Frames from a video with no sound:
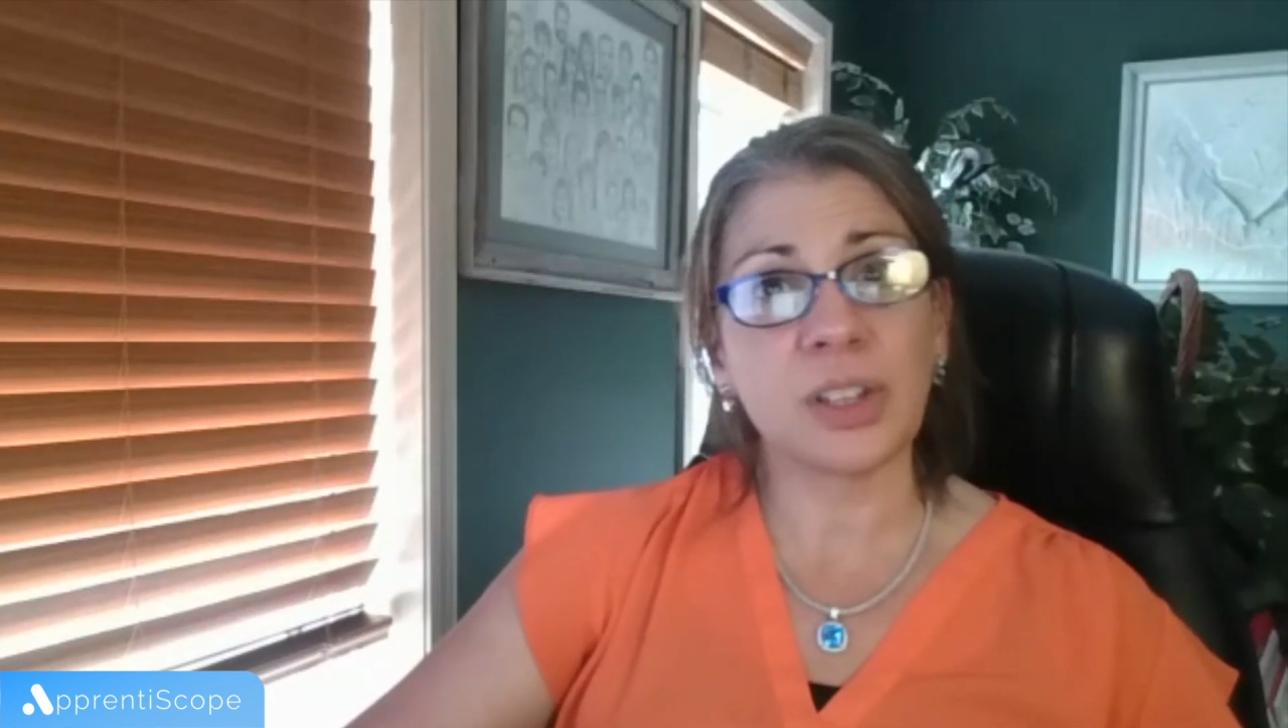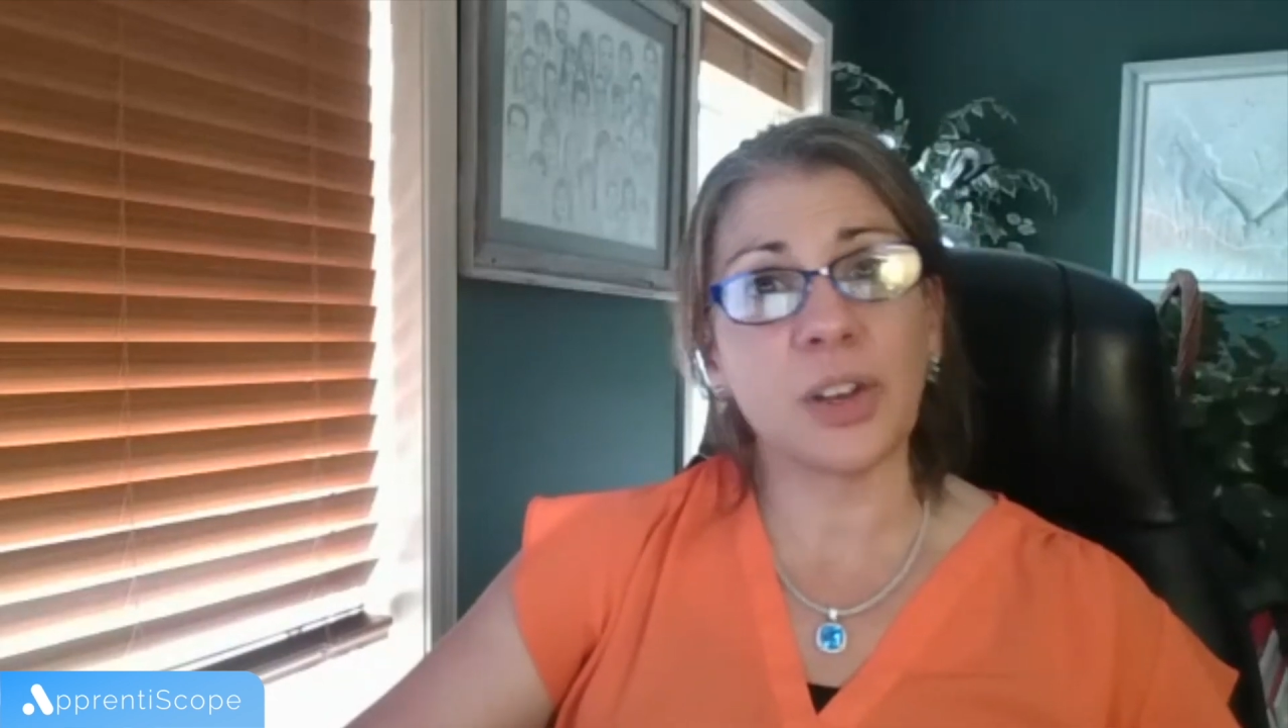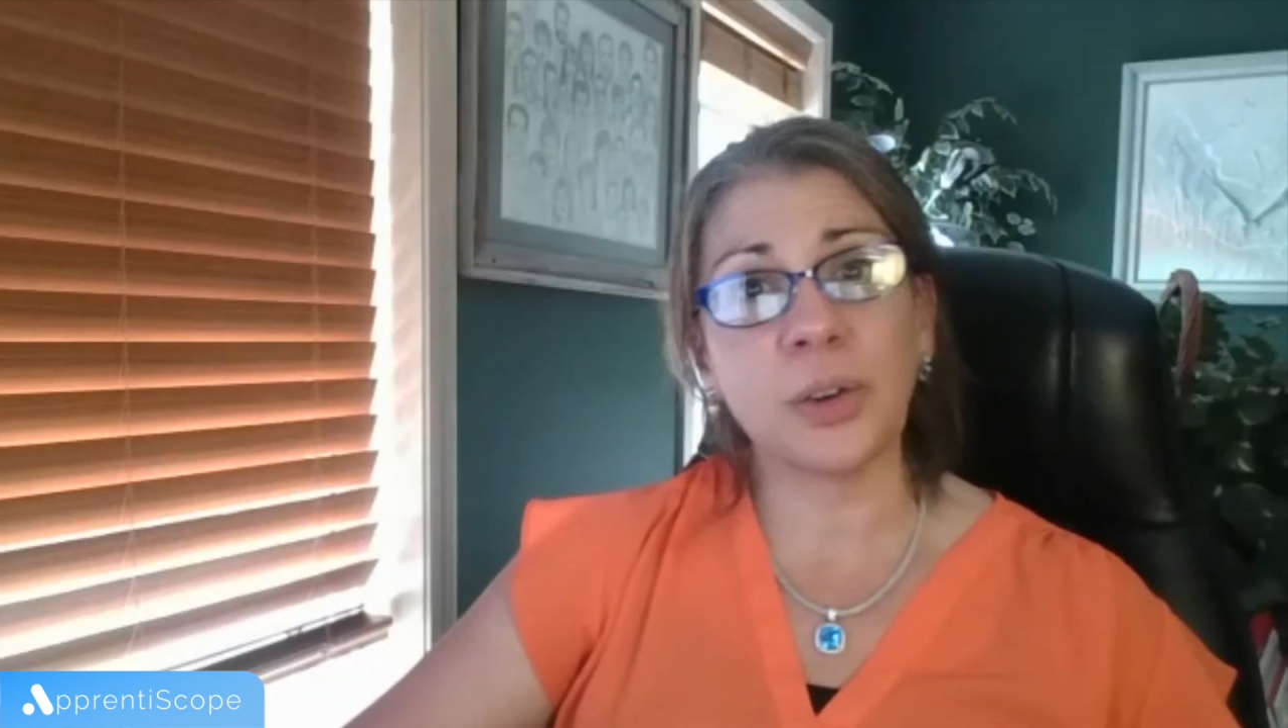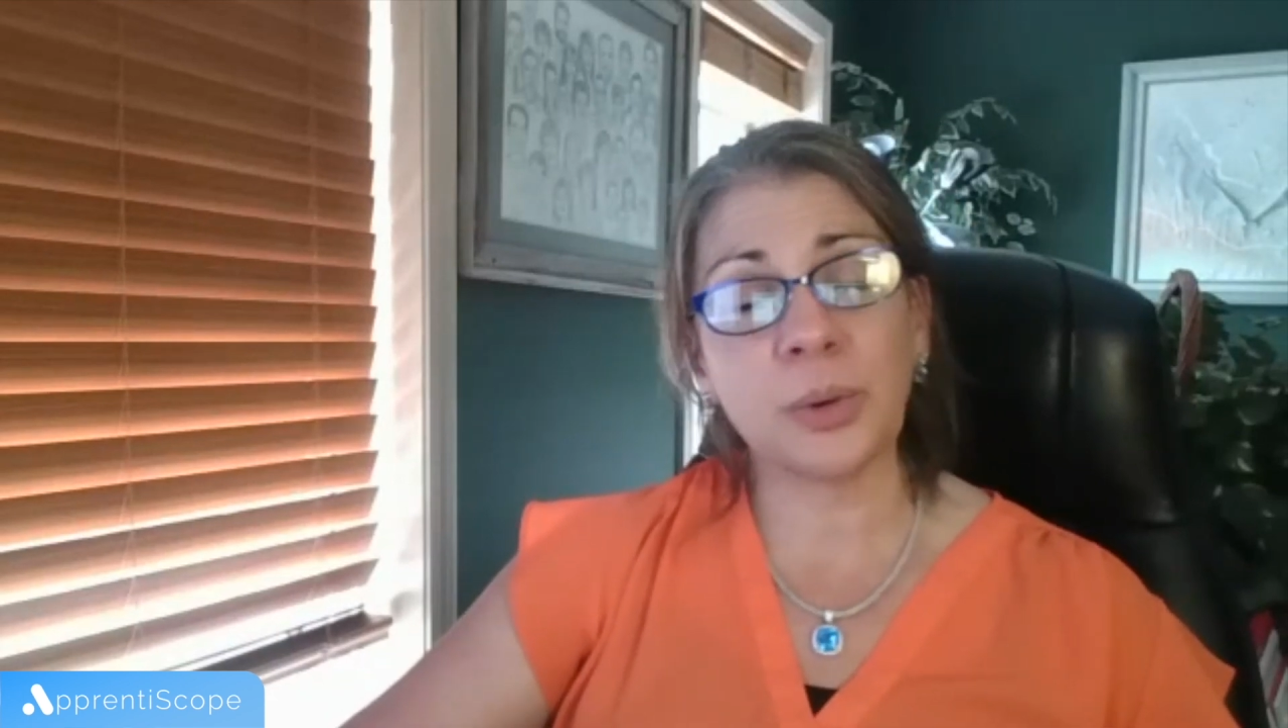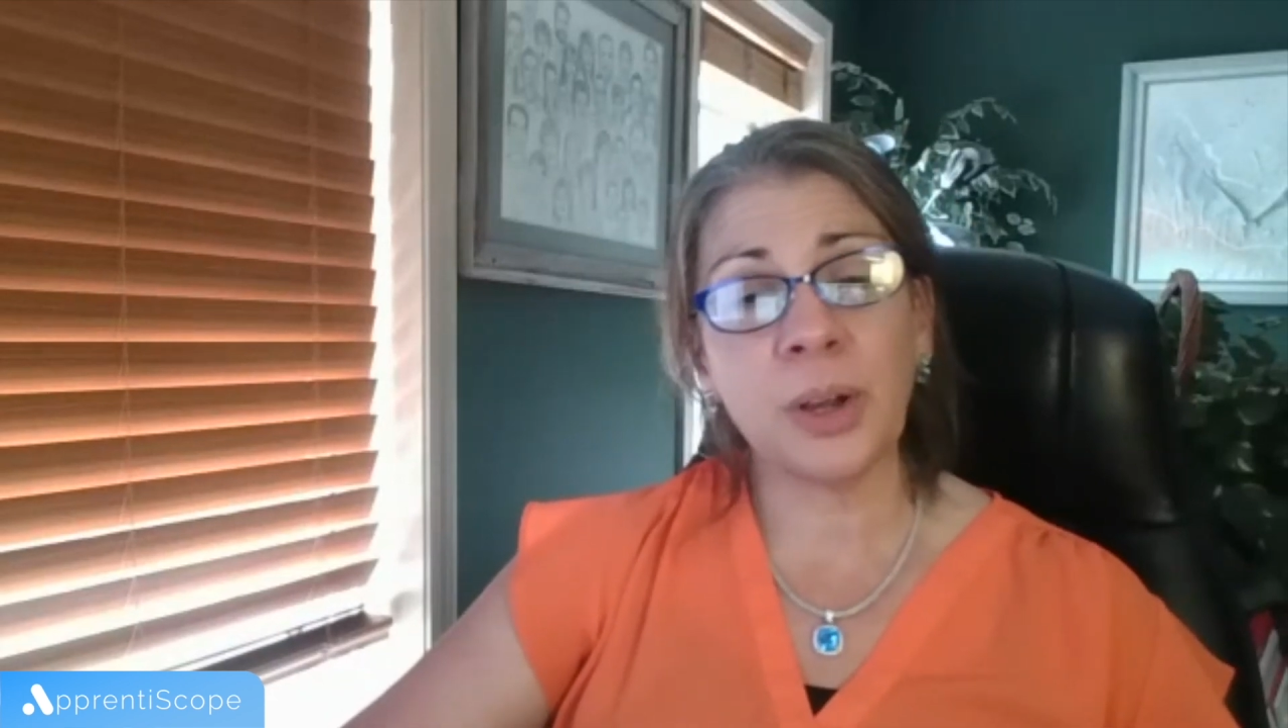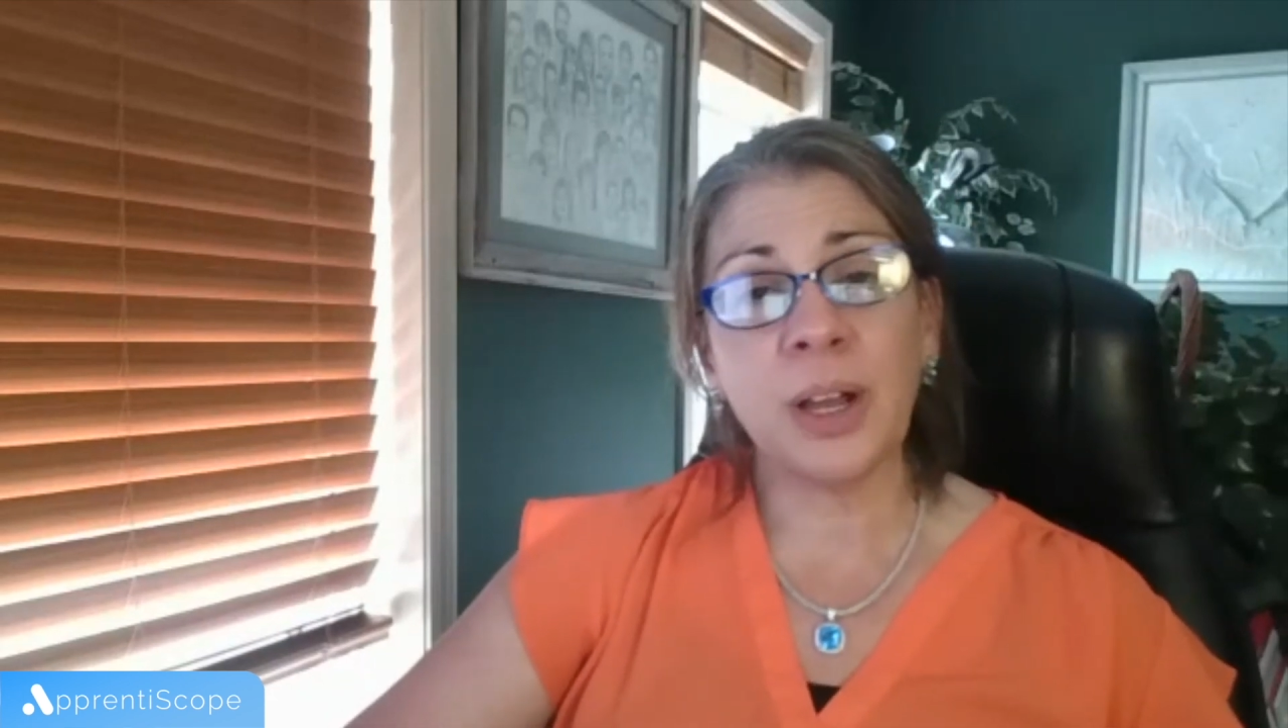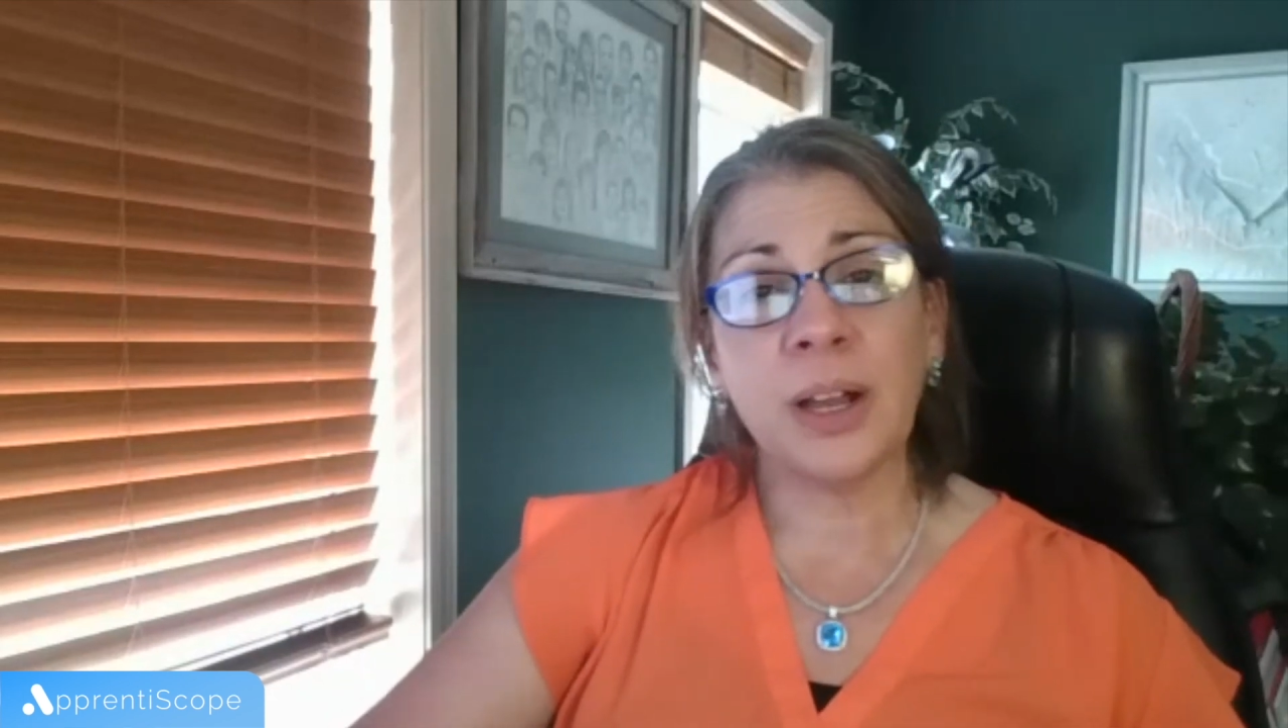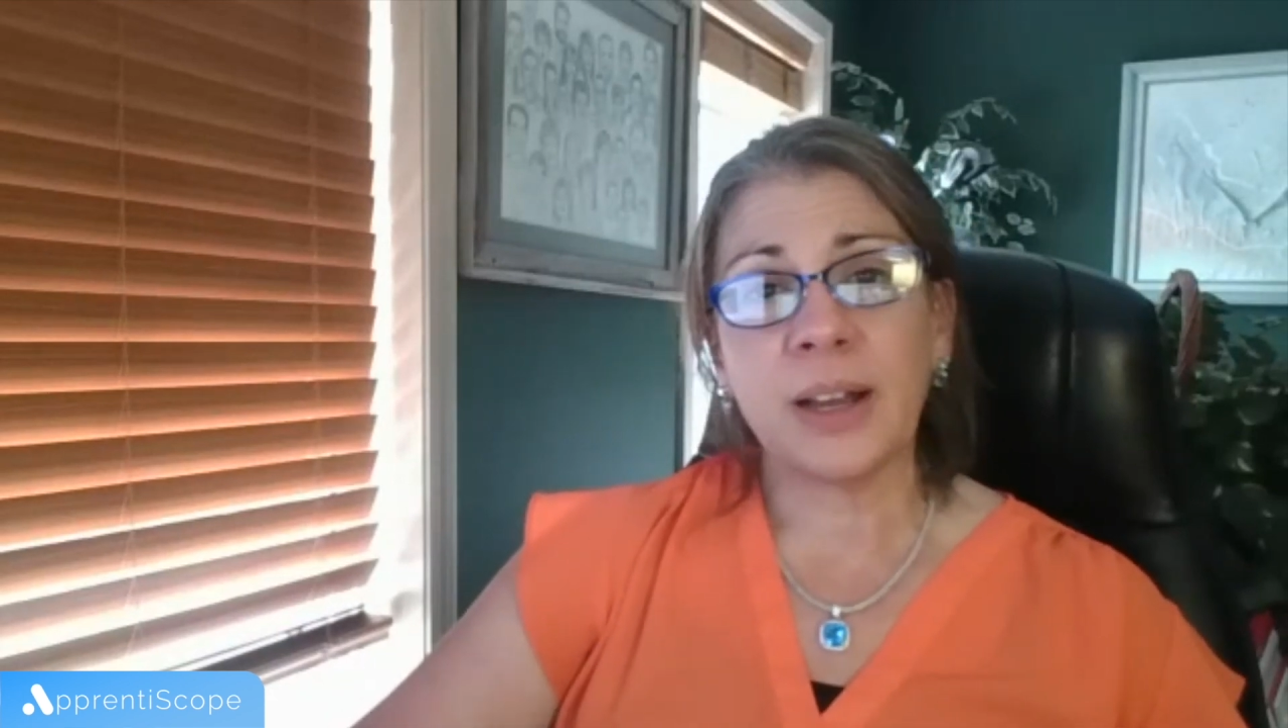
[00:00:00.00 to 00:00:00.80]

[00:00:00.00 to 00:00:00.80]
So